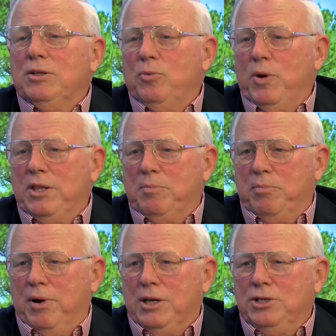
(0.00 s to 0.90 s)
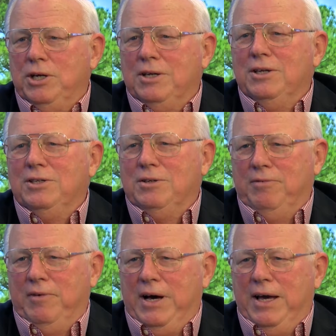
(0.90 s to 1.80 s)
the way the project is
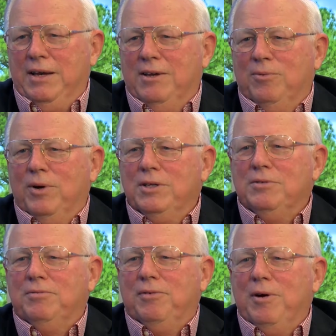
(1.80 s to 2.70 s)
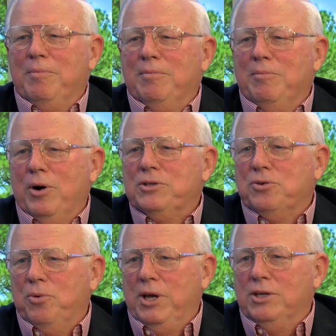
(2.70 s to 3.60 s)
defined, it runs from Moss
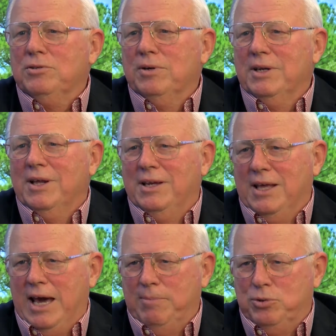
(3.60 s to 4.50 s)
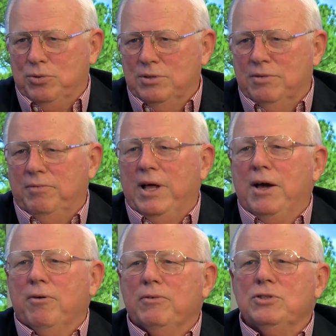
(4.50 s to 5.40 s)
Creek, so it captures the
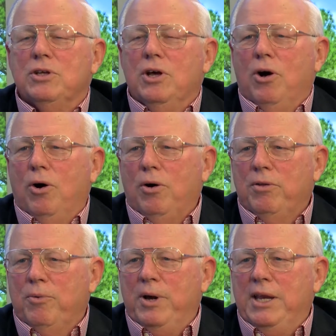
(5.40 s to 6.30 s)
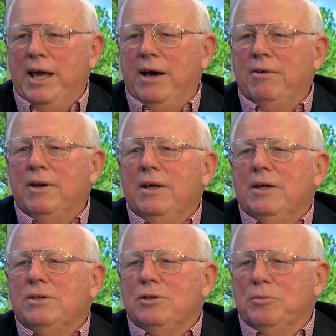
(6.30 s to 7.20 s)
flyovers all the way down
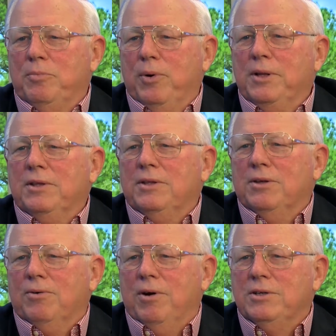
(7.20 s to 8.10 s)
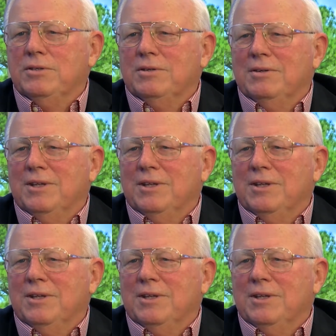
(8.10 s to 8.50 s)
to the point that the Cross